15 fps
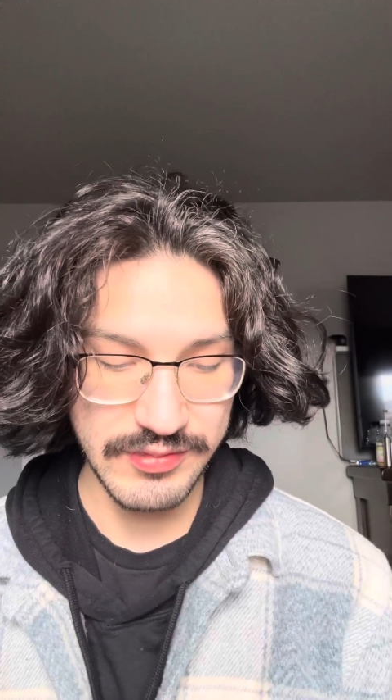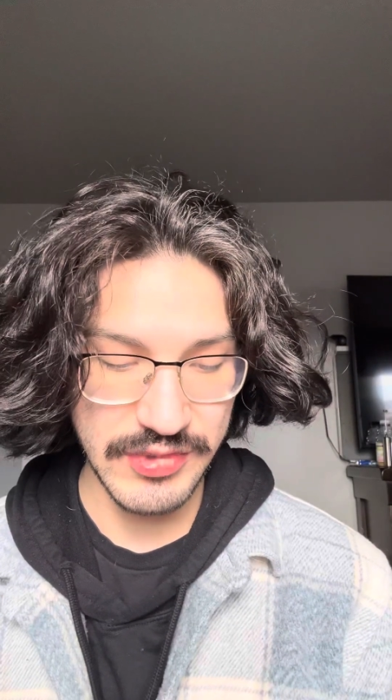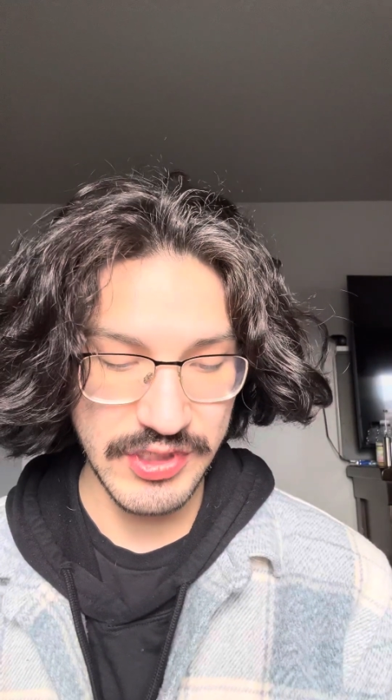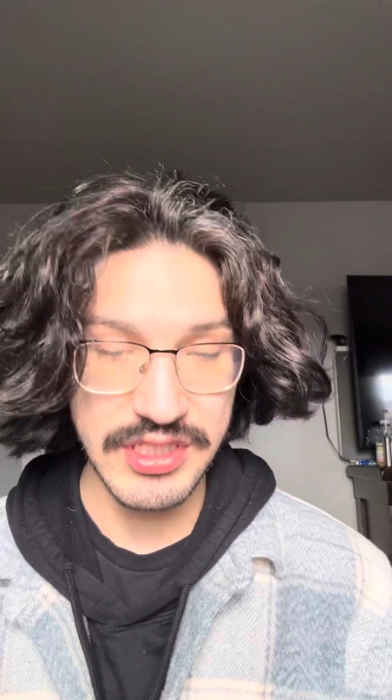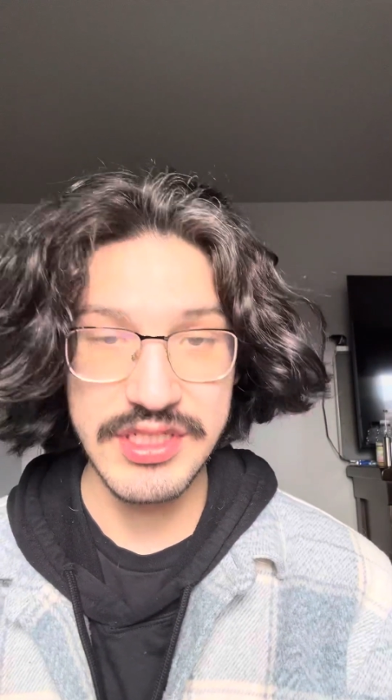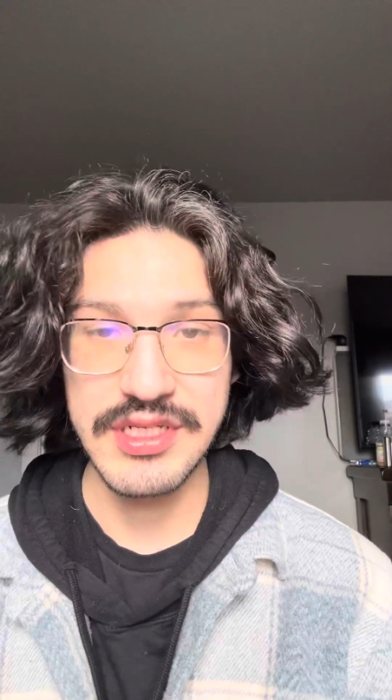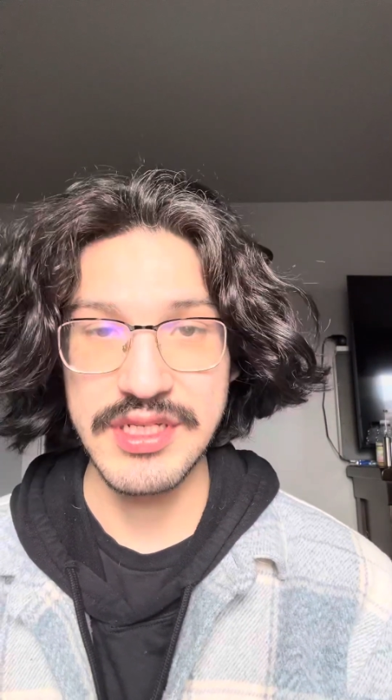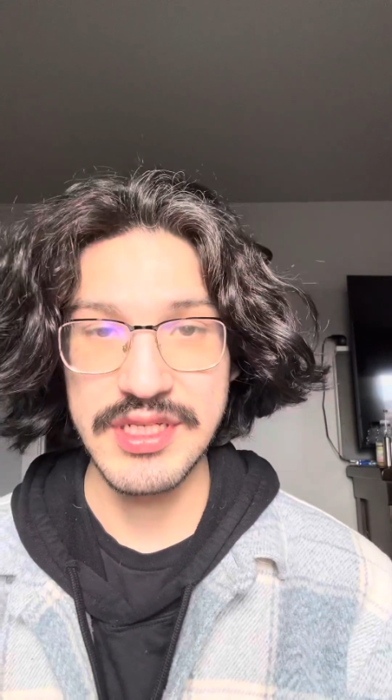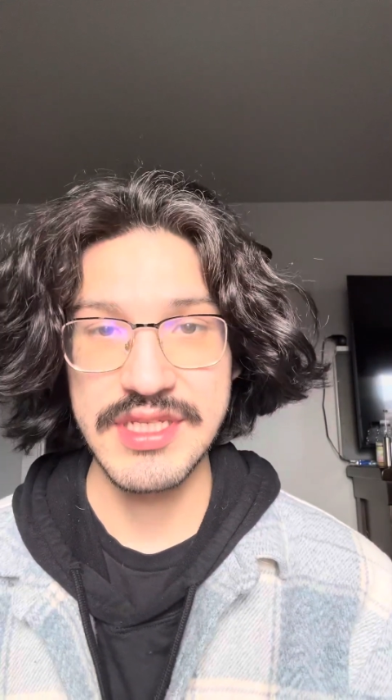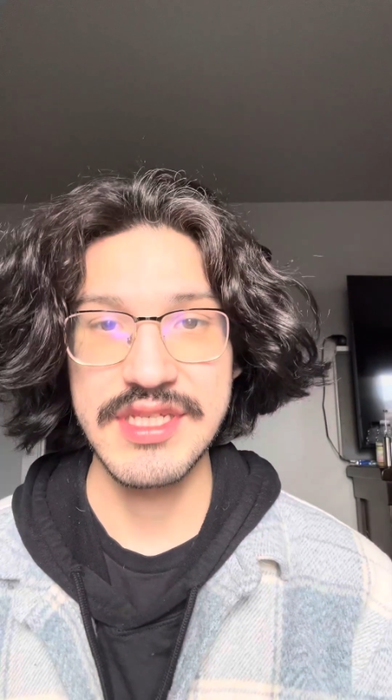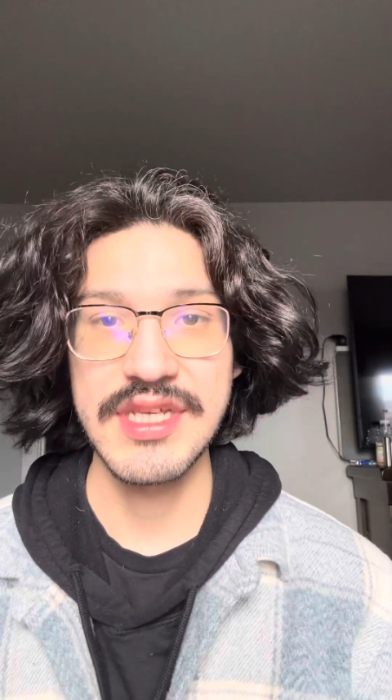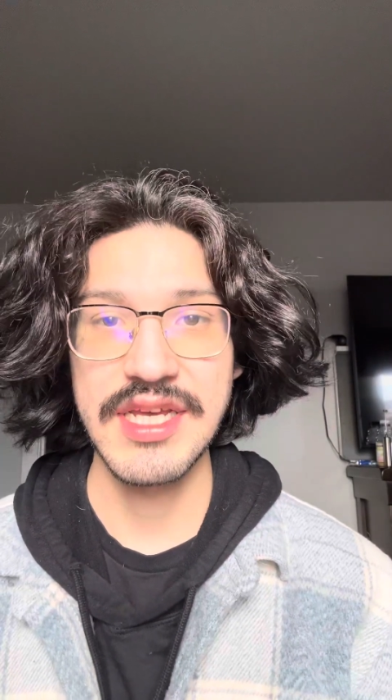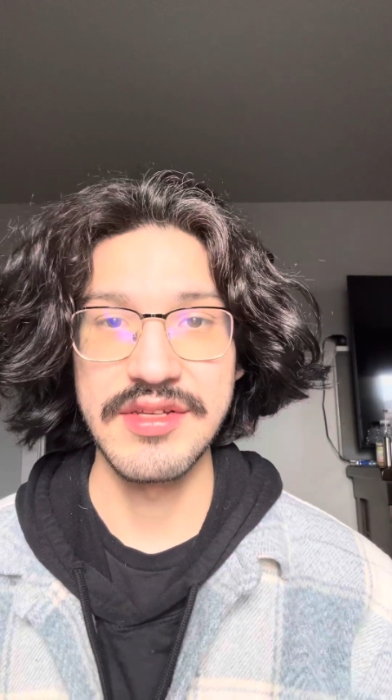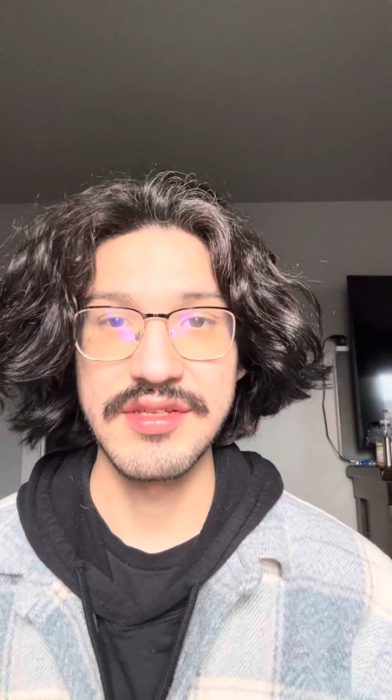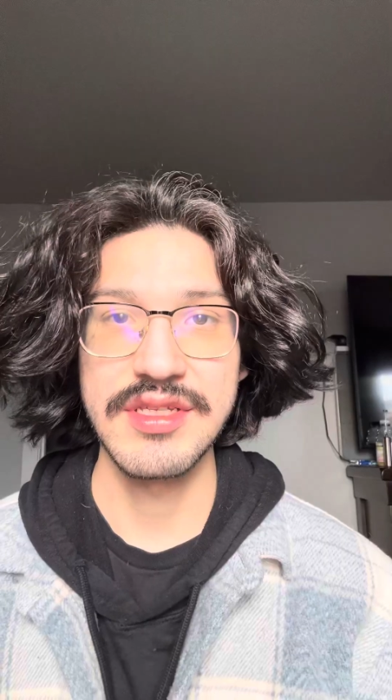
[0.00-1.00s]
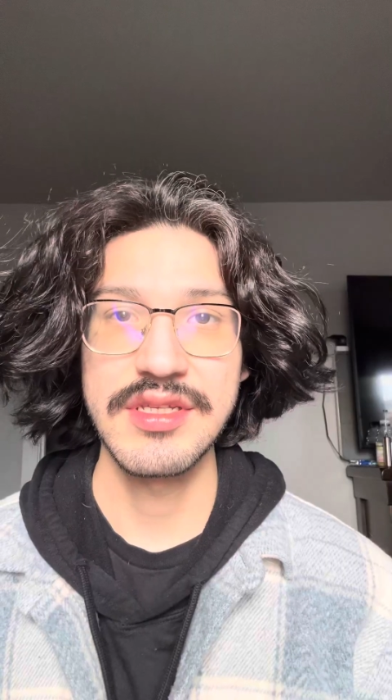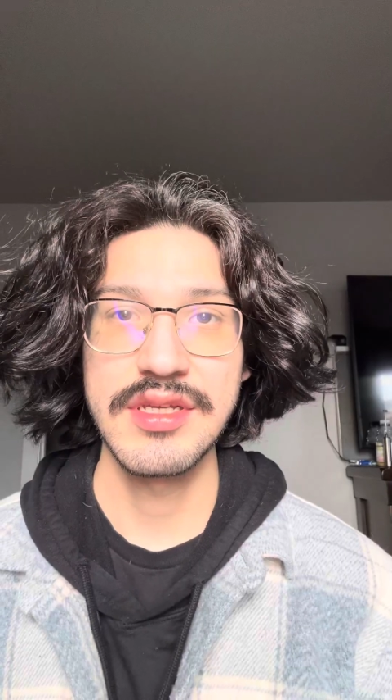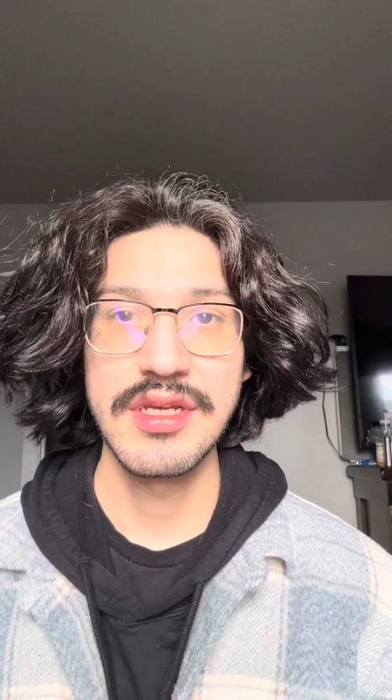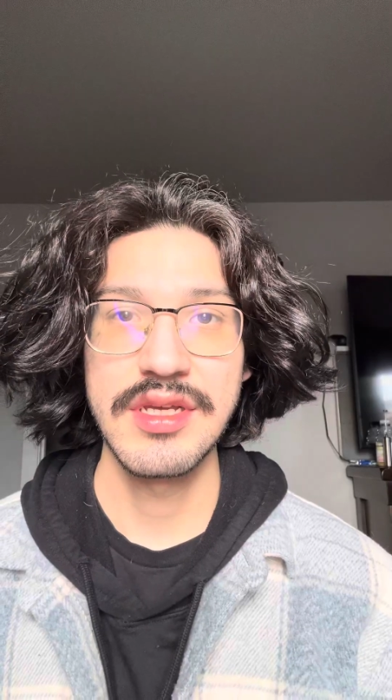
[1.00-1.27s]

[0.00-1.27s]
into the sales.